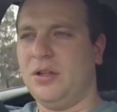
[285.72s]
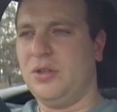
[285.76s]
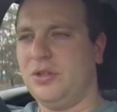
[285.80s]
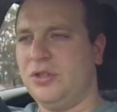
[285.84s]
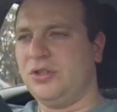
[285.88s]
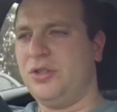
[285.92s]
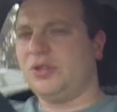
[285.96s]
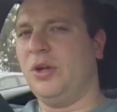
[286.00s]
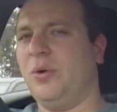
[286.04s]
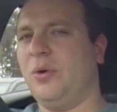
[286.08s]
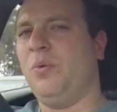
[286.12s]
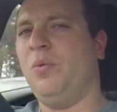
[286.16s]

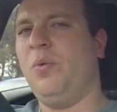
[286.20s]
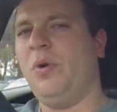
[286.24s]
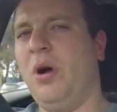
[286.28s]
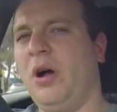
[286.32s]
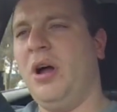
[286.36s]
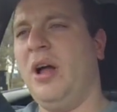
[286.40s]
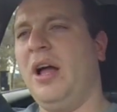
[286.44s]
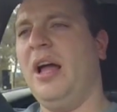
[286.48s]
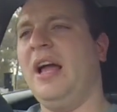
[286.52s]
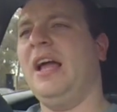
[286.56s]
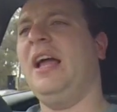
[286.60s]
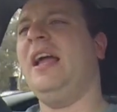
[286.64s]
So
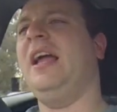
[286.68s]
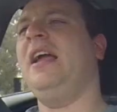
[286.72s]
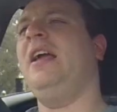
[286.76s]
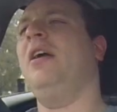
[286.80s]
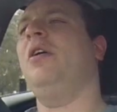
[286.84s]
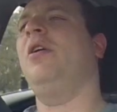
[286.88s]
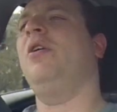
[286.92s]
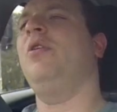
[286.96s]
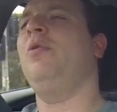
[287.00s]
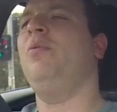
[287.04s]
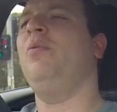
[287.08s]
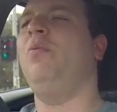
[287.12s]

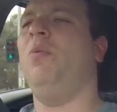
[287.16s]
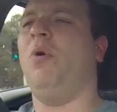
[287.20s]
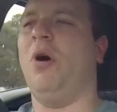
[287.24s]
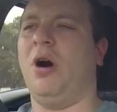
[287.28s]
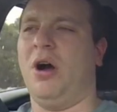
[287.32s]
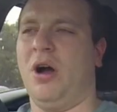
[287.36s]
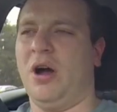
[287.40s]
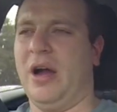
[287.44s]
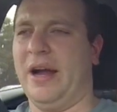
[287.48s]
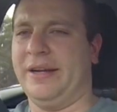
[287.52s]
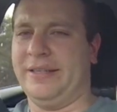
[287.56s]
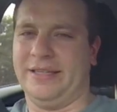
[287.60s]
why, oh
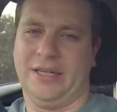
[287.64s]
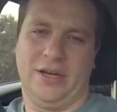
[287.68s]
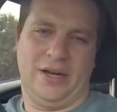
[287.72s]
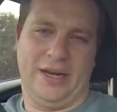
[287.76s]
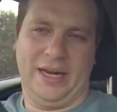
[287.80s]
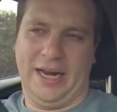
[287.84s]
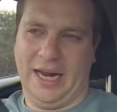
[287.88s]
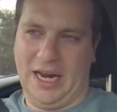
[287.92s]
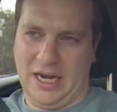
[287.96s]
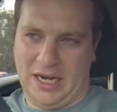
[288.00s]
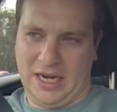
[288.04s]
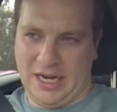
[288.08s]
why, did
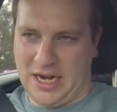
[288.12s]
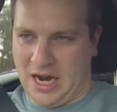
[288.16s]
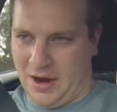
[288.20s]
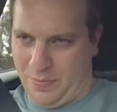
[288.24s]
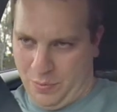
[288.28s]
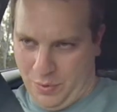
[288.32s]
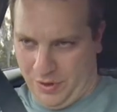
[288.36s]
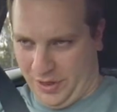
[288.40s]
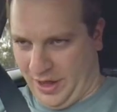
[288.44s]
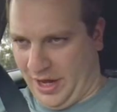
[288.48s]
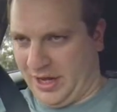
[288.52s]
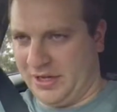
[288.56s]
I end
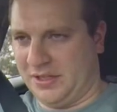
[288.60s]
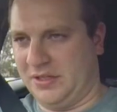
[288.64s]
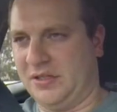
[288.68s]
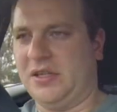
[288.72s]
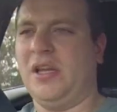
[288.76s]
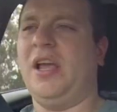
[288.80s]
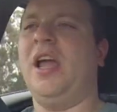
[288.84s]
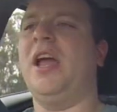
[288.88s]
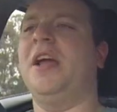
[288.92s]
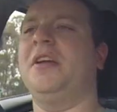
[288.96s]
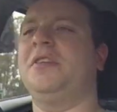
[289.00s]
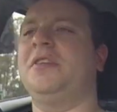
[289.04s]
up with a
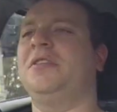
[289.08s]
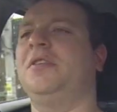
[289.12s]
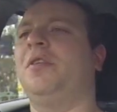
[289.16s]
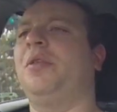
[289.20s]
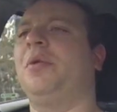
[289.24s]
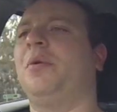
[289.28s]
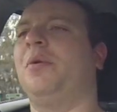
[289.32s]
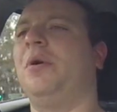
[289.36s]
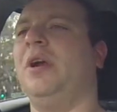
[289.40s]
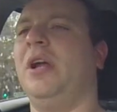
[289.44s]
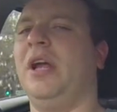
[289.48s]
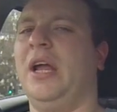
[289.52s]

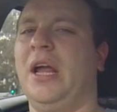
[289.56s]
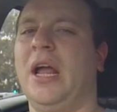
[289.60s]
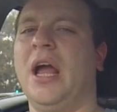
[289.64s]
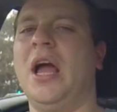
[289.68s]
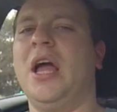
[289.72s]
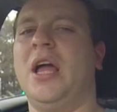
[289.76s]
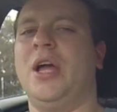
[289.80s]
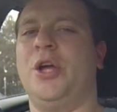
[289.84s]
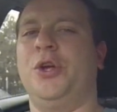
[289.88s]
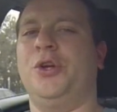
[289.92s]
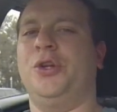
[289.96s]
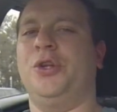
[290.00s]
CX-3
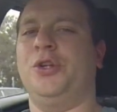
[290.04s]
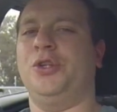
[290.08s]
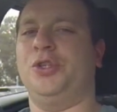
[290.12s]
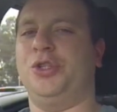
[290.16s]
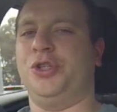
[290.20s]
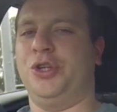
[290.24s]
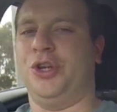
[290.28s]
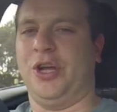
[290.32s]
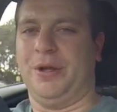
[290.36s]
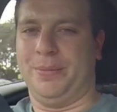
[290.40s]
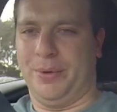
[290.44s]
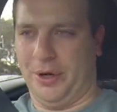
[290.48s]

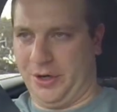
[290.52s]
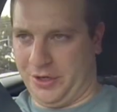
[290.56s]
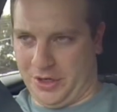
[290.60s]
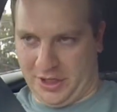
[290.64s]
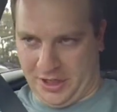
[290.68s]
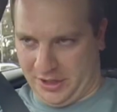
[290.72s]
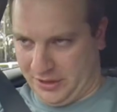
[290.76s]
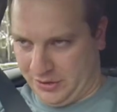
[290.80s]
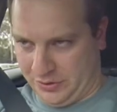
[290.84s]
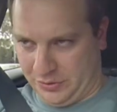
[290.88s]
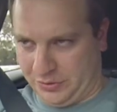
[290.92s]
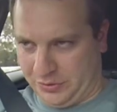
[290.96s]
turbo
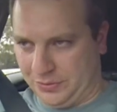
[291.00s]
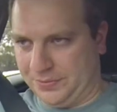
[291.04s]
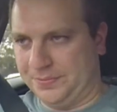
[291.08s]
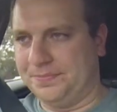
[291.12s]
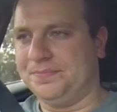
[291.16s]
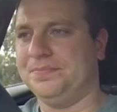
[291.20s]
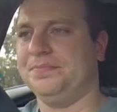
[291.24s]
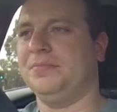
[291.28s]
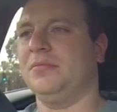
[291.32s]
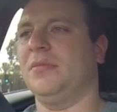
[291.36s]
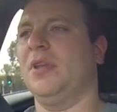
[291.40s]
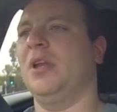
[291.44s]
diesel?
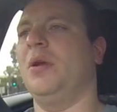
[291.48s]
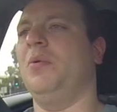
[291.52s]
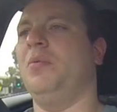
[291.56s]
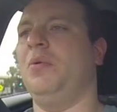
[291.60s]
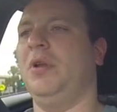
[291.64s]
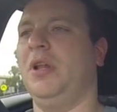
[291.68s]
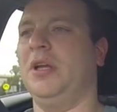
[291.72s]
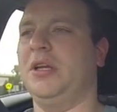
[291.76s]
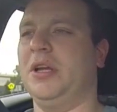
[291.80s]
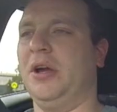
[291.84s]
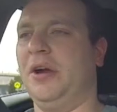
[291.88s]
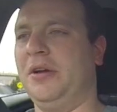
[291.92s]

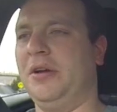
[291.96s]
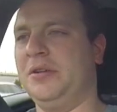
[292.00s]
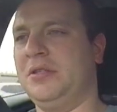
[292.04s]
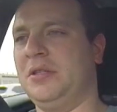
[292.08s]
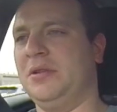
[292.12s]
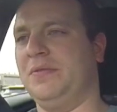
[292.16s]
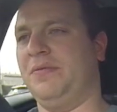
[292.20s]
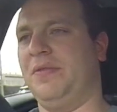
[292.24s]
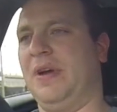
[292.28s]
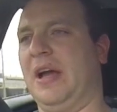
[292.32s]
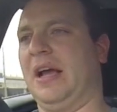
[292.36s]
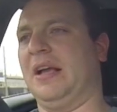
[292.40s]
Well, it goes
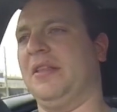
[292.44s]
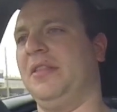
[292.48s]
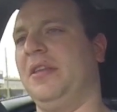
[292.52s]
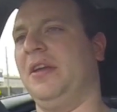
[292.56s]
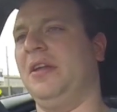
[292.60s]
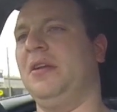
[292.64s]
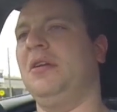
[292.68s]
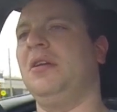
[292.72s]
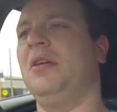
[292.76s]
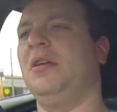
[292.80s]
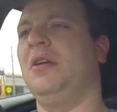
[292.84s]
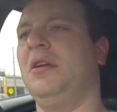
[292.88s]
to the fact
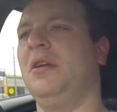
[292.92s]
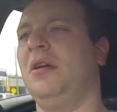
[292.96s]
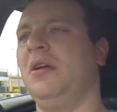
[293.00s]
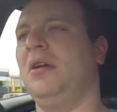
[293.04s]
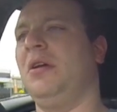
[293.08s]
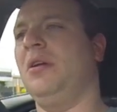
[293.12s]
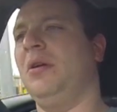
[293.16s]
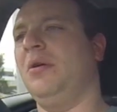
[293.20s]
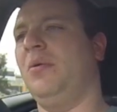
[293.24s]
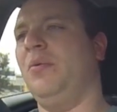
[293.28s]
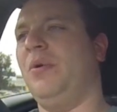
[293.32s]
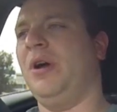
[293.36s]
that
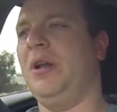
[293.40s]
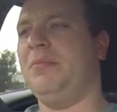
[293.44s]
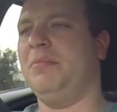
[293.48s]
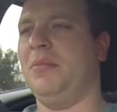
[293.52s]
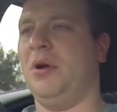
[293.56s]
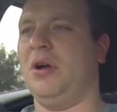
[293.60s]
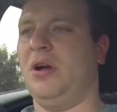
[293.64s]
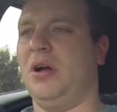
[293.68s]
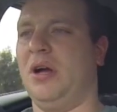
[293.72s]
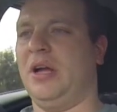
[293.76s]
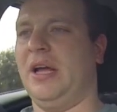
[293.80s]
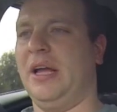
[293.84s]
when
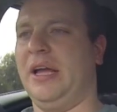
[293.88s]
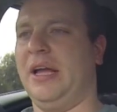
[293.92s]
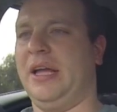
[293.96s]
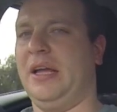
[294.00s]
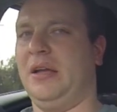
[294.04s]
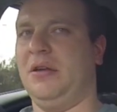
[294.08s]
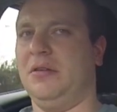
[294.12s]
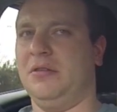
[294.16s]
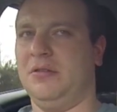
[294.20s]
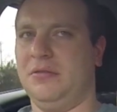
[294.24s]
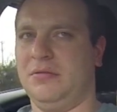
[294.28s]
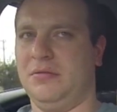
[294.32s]

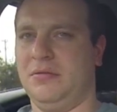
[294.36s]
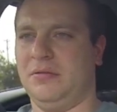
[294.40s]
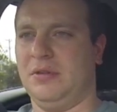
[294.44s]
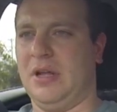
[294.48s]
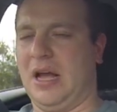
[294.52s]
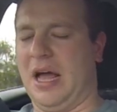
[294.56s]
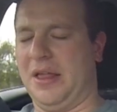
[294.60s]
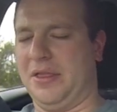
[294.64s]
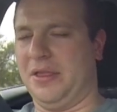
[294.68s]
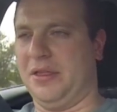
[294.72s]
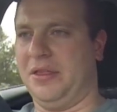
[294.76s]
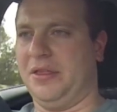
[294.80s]
my
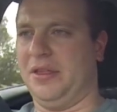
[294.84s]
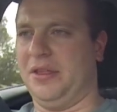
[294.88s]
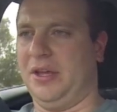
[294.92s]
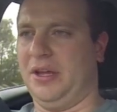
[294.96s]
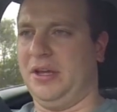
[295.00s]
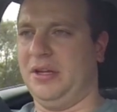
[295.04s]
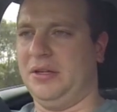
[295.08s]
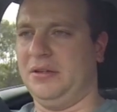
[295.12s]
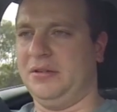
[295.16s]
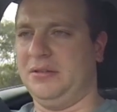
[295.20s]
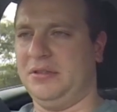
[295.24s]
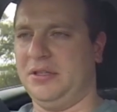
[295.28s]
other
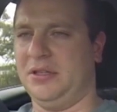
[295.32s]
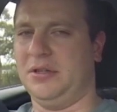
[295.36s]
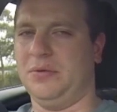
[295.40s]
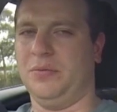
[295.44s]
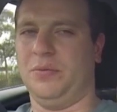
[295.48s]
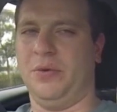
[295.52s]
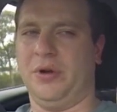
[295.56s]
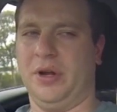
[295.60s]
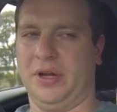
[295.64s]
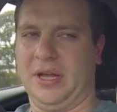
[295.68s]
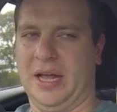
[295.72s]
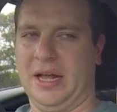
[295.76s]
thing
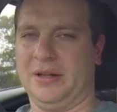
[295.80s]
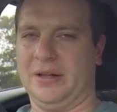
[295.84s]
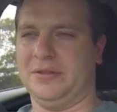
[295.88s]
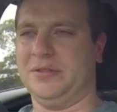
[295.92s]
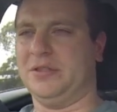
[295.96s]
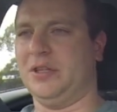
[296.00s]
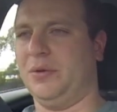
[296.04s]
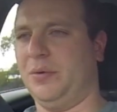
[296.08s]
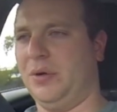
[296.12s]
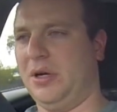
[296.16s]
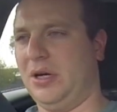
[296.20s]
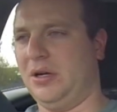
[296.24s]
didn't work out
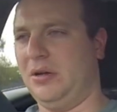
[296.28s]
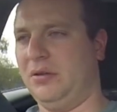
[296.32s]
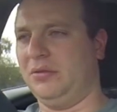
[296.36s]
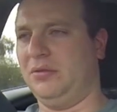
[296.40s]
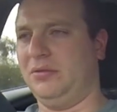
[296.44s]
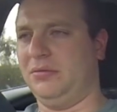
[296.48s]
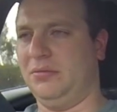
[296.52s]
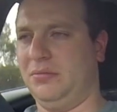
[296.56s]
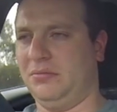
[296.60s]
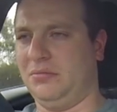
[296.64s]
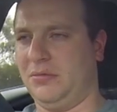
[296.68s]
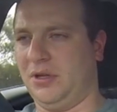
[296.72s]
so well,
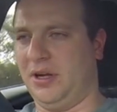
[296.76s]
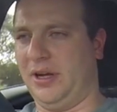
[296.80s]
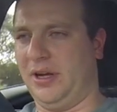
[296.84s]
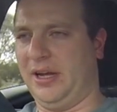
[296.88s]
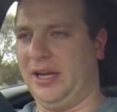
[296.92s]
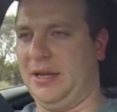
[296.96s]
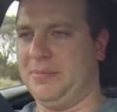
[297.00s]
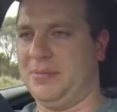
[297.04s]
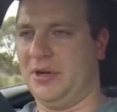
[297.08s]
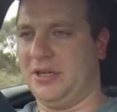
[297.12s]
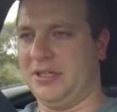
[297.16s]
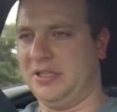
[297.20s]

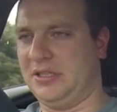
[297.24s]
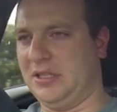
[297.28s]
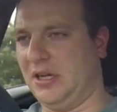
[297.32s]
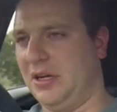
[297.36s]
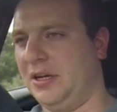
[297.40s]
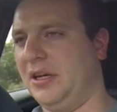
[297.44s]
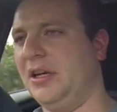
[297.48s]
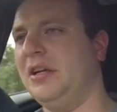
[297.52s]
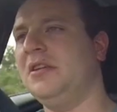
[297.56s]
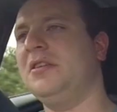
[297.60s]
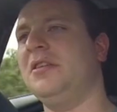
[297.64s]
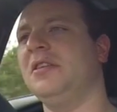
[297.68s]
i.e. my
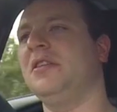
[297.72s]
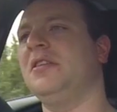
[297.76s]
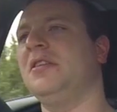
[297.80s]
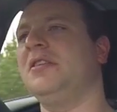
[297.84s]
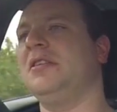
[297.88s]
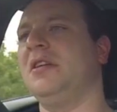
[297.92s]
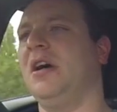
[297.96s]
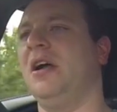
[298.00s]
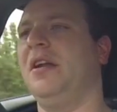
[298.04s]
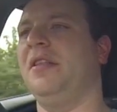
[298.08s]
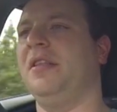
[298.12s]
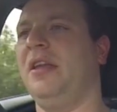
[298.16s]
studies at the
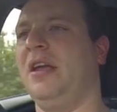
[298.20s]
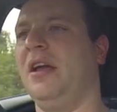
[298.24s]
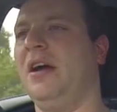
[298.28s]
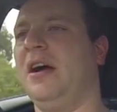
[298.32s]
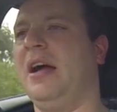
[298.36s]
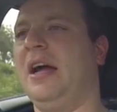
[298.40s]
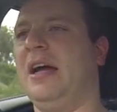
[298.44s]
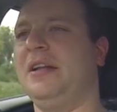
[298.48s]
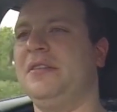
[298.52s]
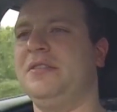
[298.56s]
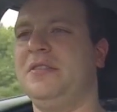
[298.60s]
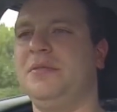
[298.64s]
start of the year,
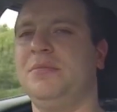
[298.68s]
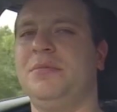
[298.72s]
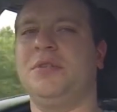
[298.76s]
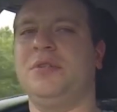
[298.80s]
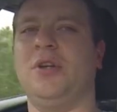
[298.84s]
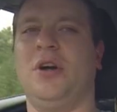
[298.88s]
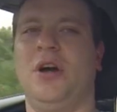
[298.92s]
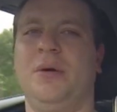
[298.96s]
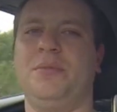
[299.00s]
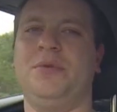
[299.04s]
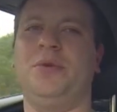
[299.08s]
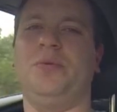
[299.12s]
I had some
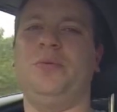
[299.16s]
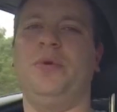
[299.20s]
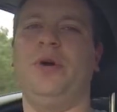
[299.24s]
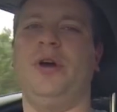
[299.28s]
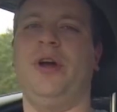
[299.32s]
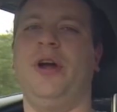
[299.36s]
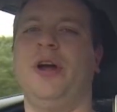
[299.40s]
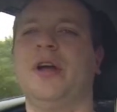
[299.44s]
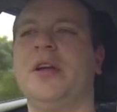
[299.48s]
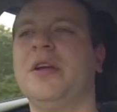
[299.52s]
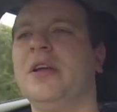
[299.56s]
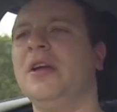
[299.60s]
time to
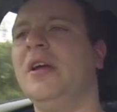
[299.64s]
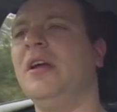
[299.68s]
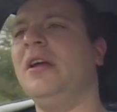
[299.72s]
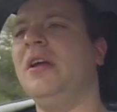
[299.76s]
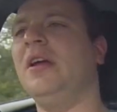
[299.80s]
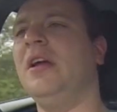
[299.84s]
work,